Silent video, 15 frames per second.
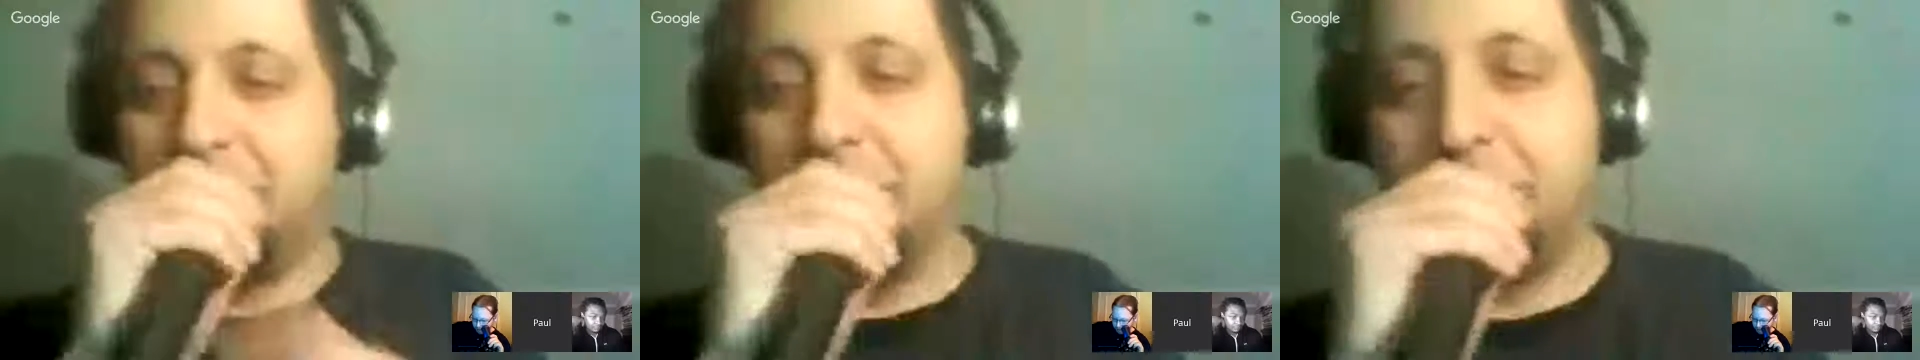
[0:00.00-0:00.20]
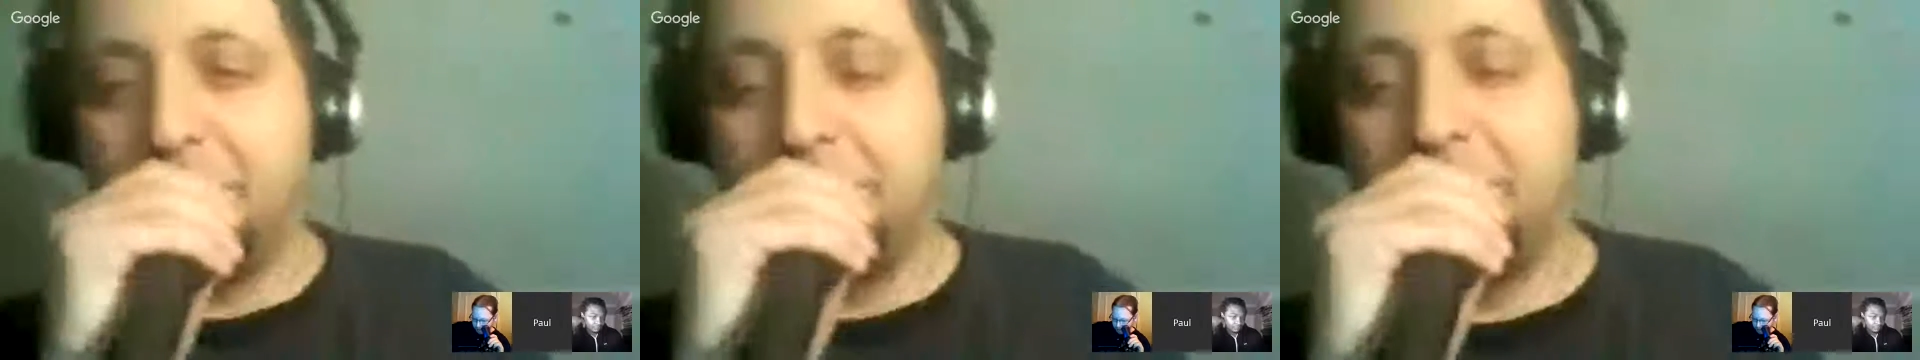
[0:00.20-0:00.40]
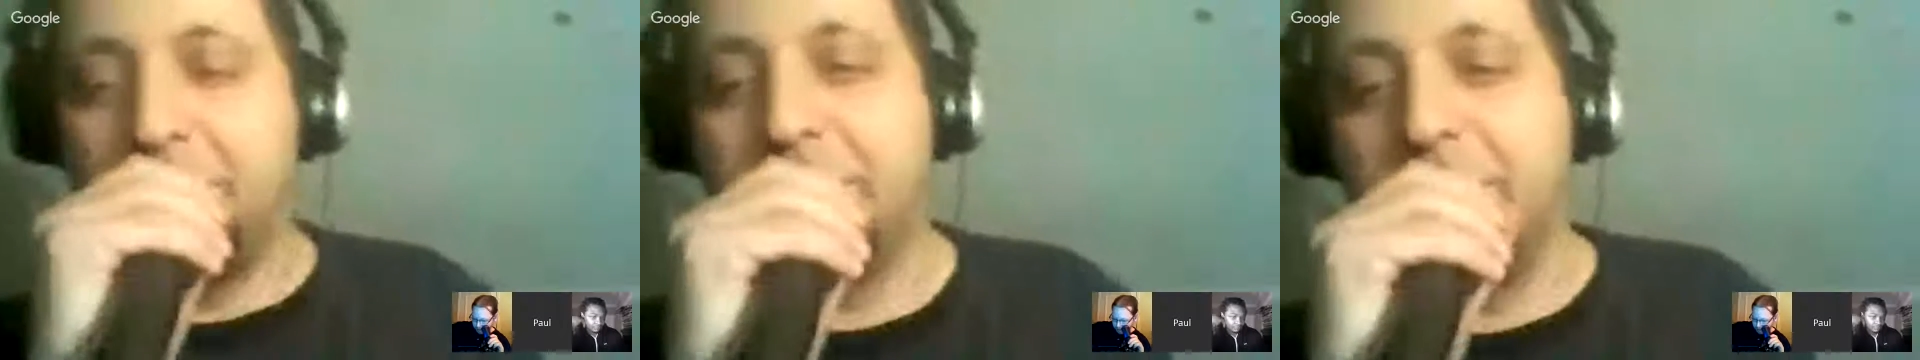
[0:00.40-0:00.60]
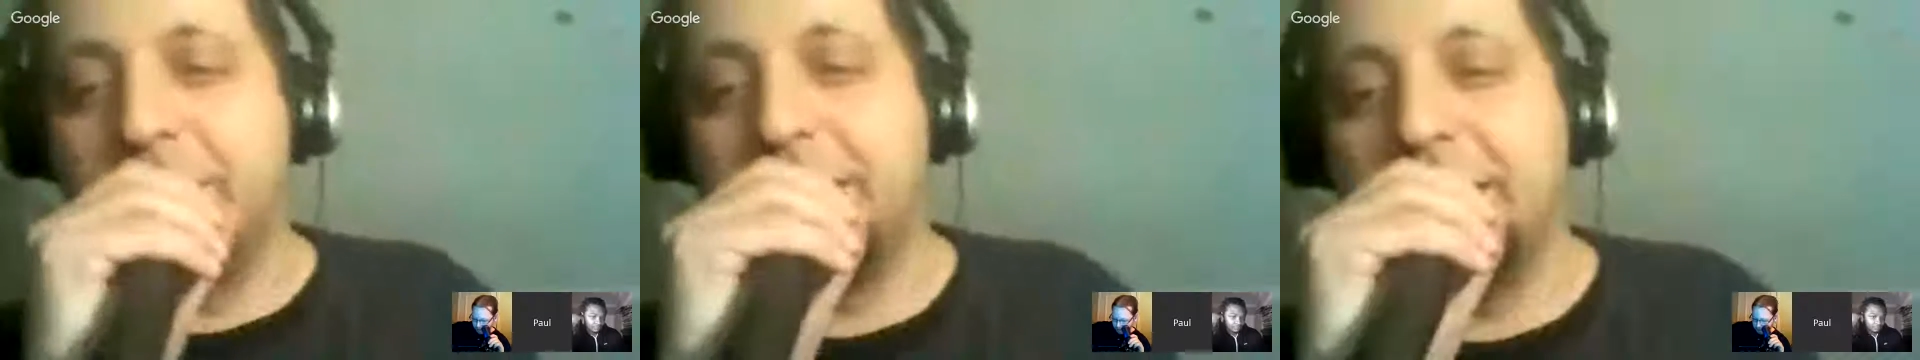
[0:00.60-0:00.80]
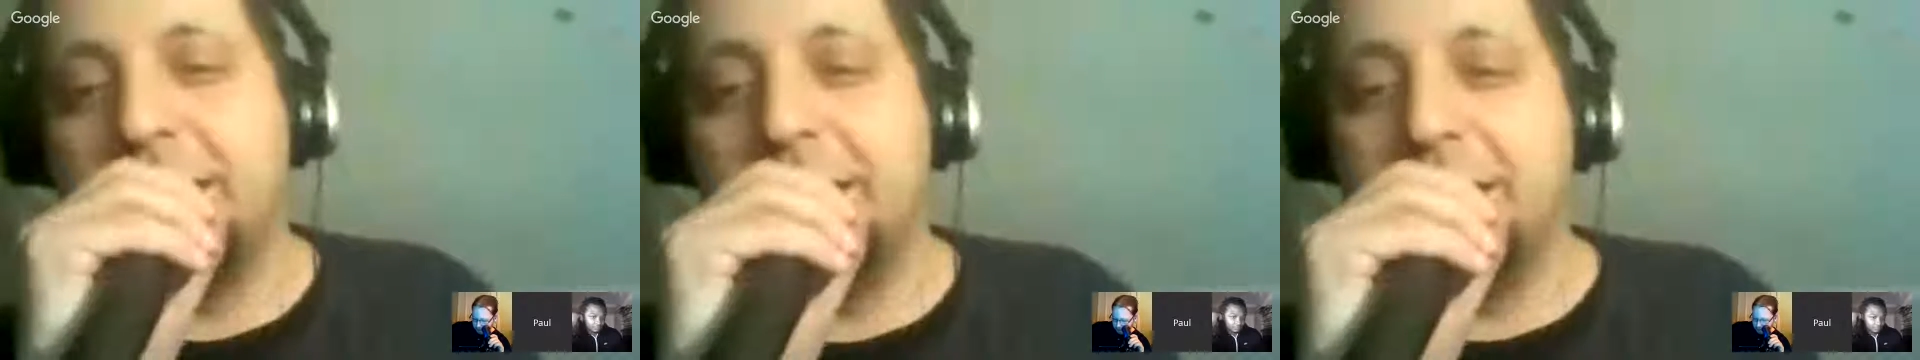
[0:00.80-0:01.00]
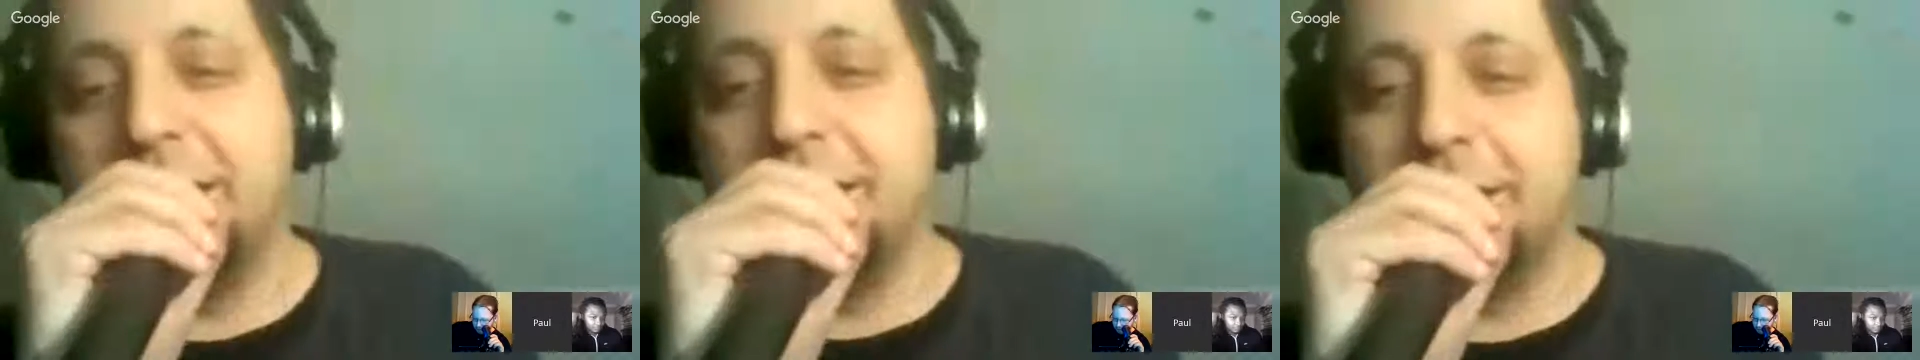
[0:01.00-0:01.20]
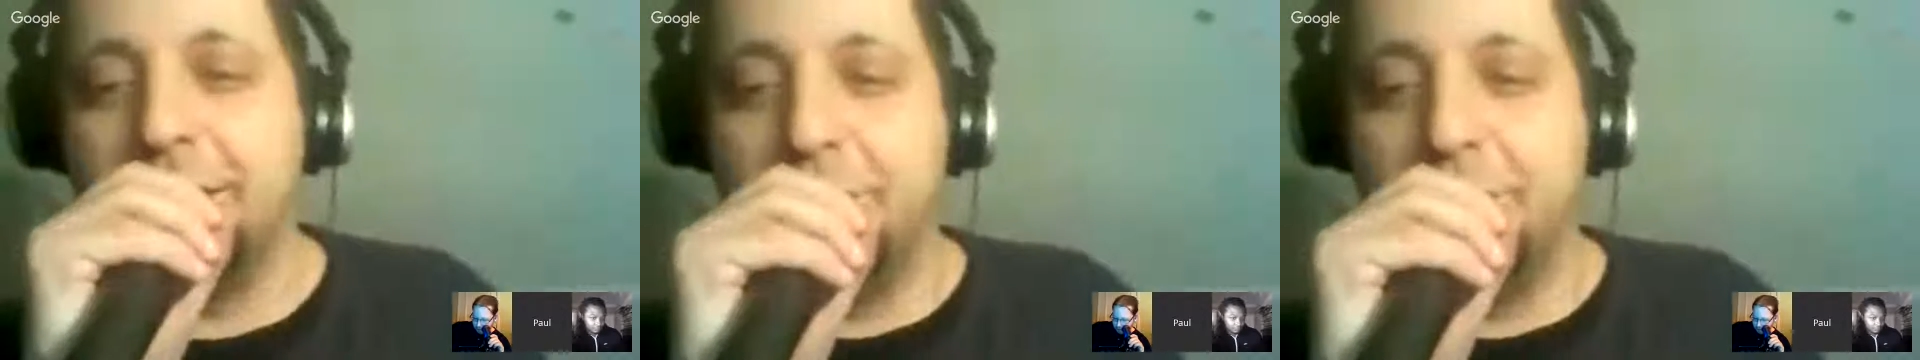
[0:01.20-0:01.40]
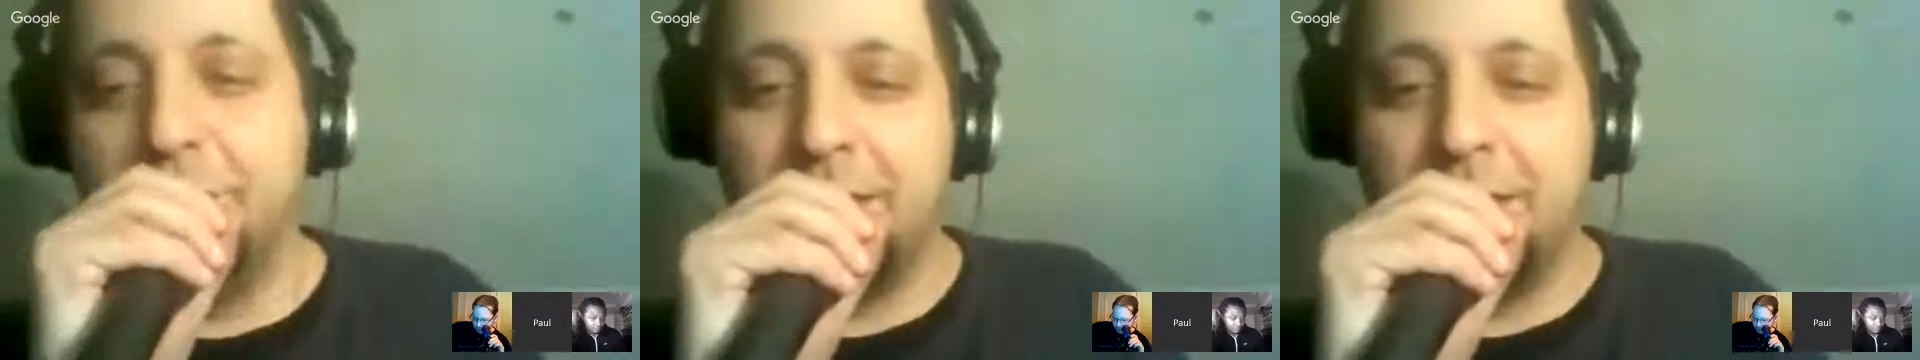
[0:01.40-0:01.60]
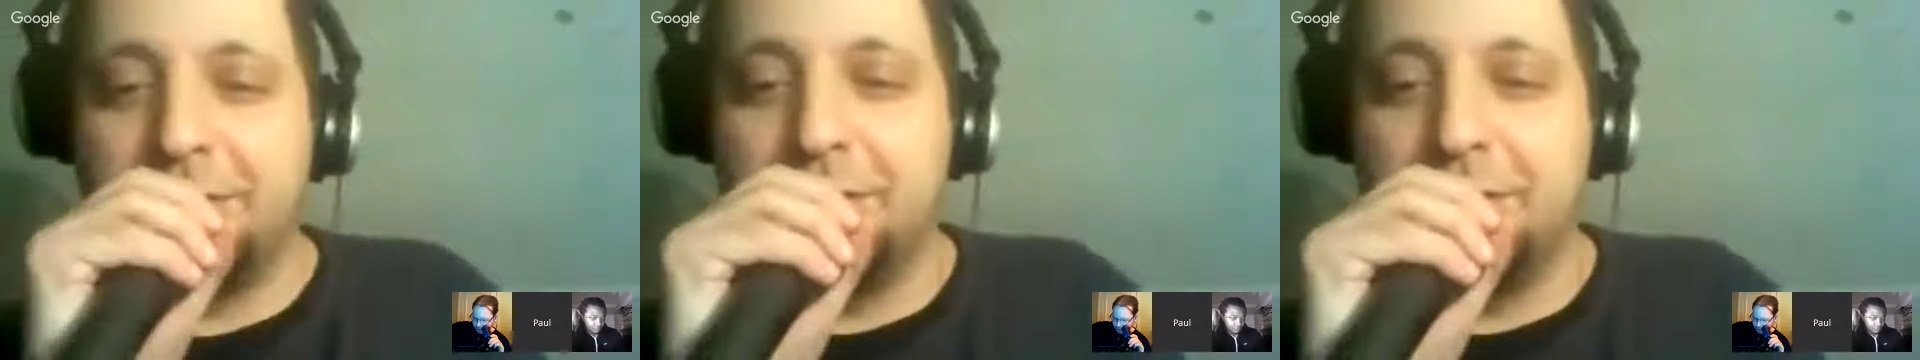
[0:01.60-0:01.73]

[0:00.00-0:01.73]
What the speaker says: I used to smoke with, he had like a